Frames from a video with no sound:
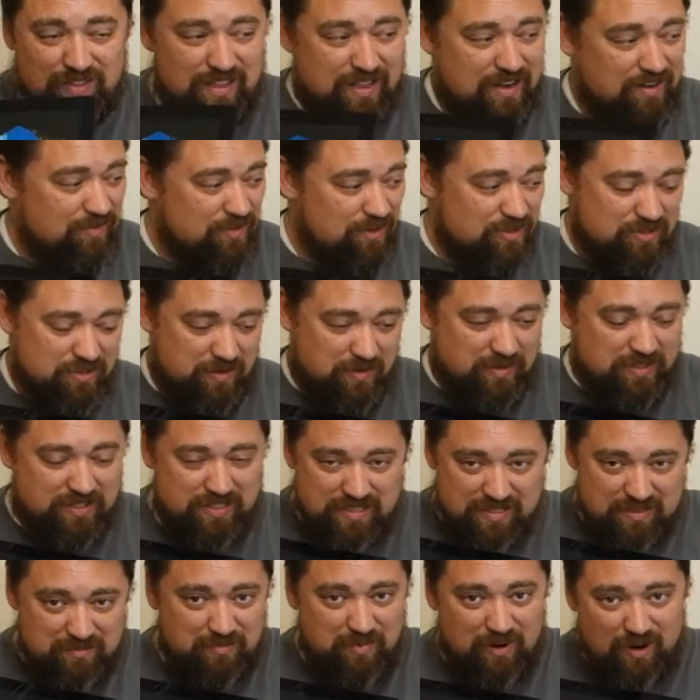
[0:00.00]
anniversary, which
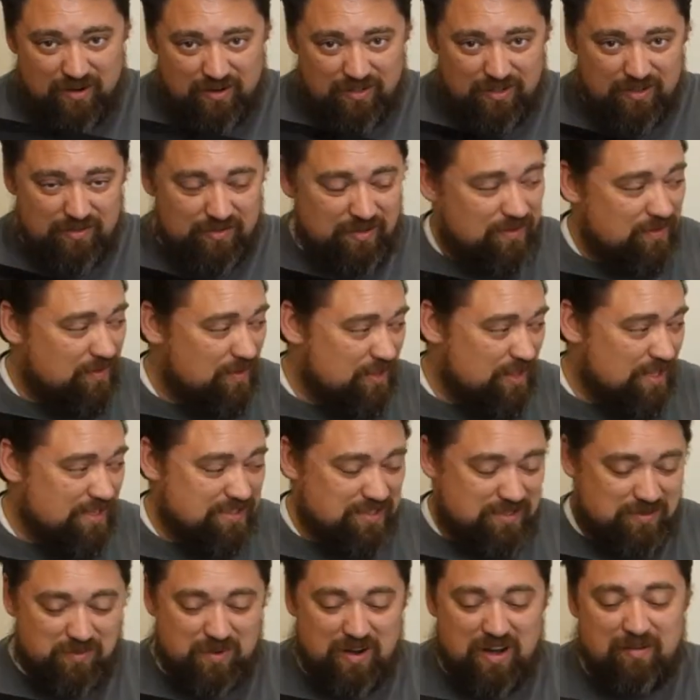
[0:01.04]
isn't part of the review, that's
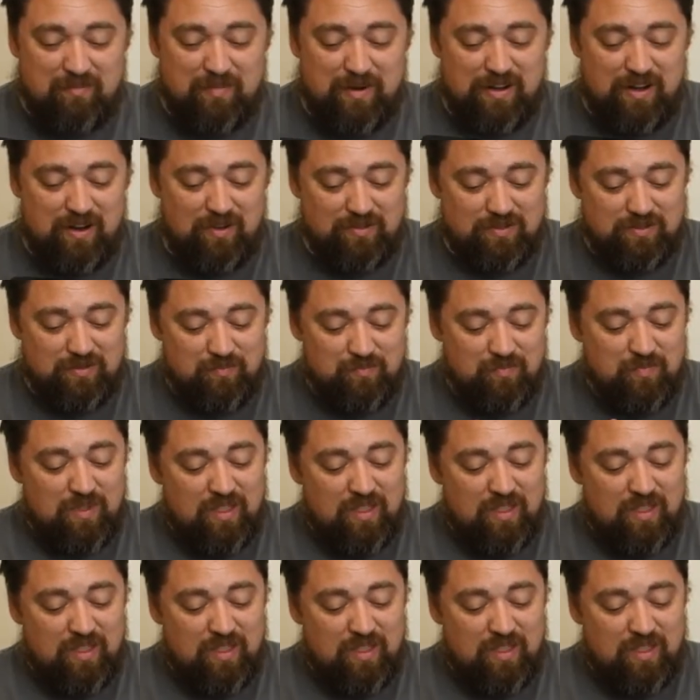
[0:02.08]
just where I have my notes.